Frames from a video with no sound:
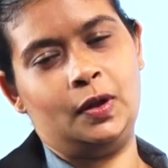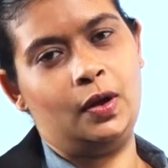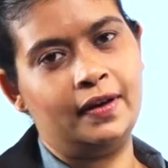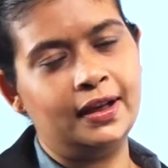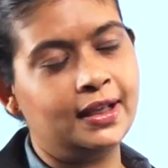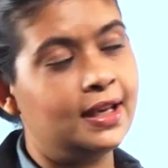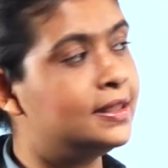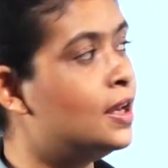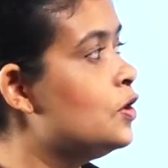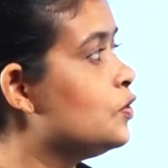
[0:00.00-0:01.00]
Alright
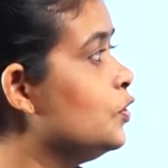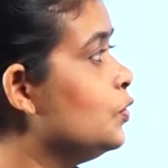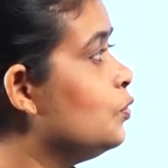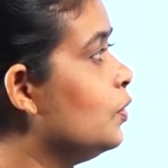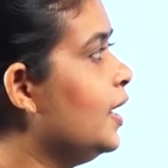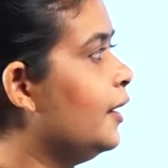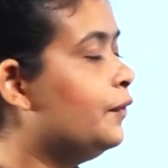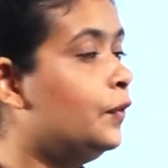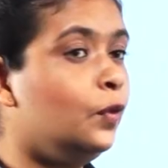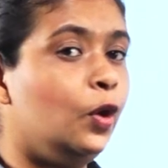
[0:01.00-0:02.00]
guys, so you don't
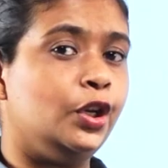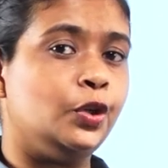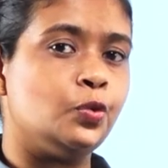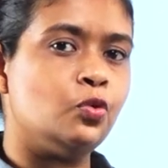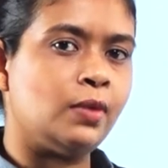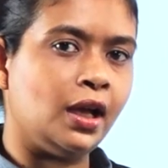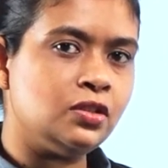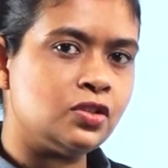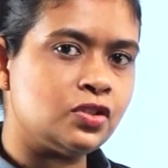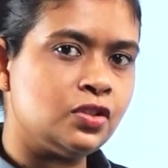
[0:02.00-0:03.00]
have to worry too
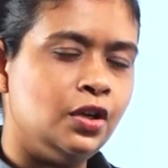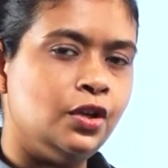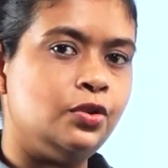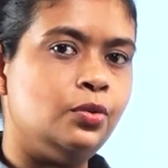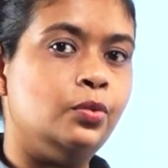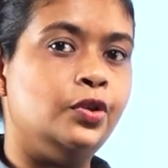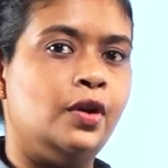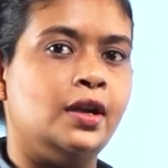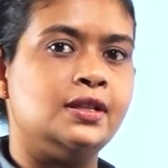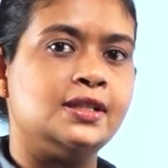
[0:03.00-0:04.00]
much to, you
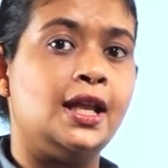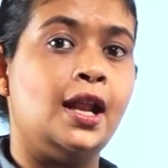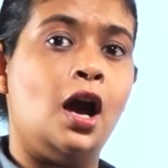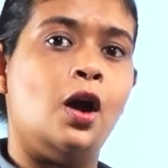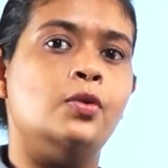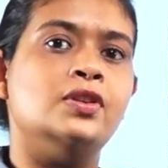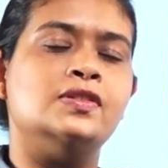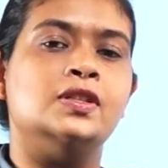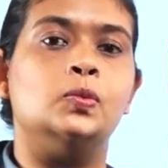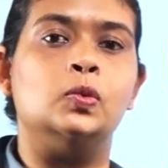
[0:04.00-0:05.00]
know, understand how
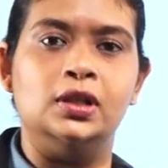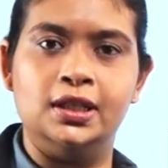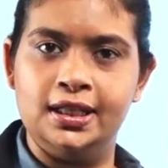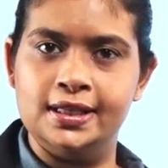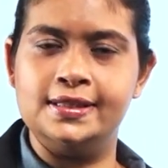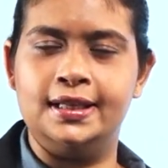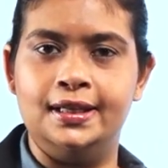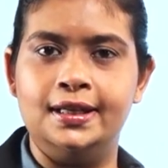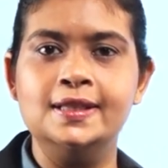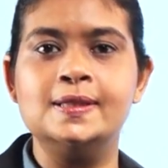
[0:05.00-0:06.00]
does it work in a
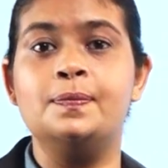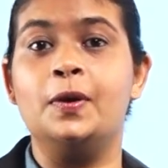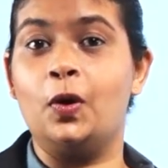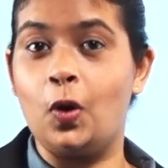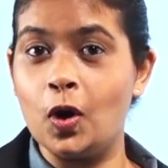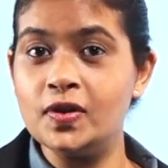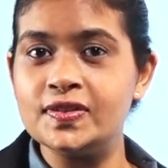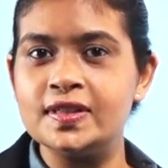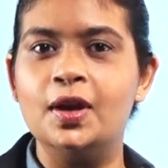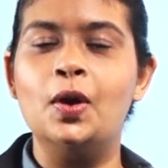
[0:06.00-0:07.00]
sentence,
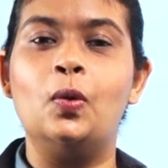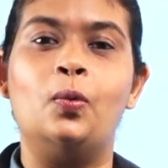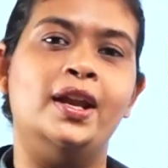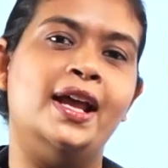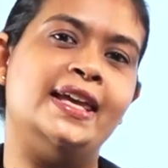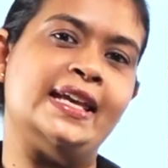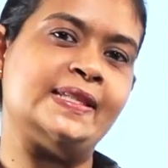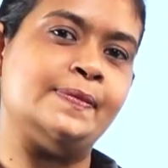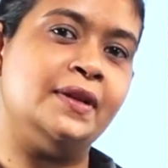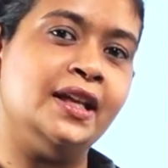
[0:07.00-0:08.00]
because when I
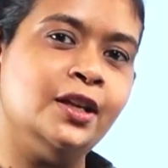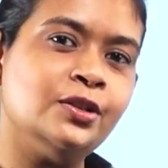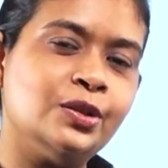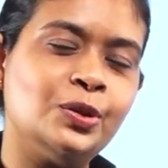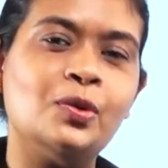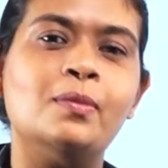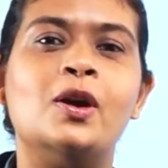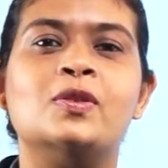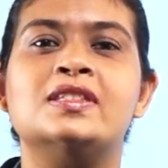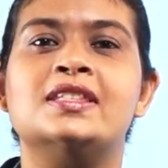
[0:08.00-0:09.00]
explain to you
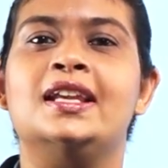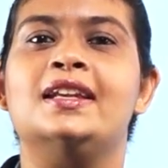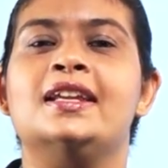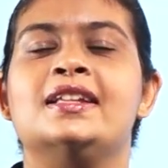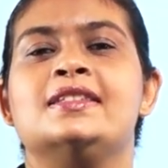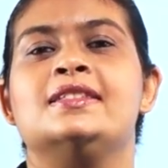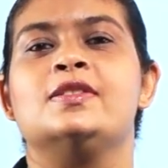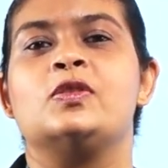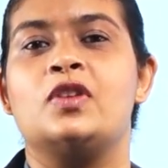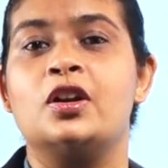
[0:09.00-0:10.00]
about sentence, the
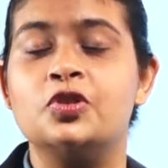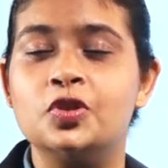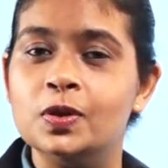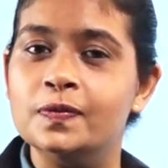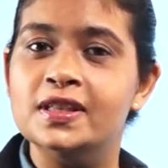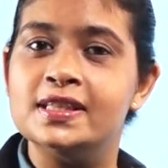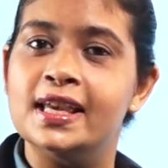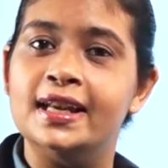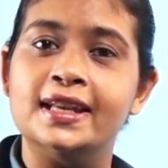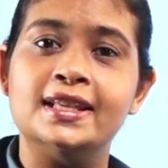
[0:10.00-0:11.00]
structure of the
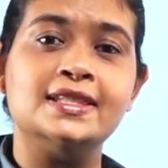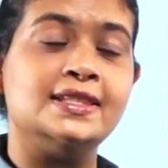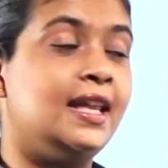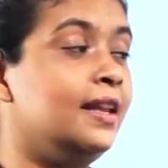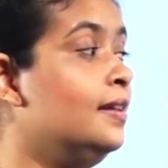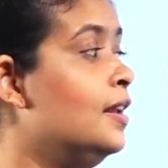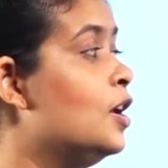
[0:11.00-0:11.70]
sentence, then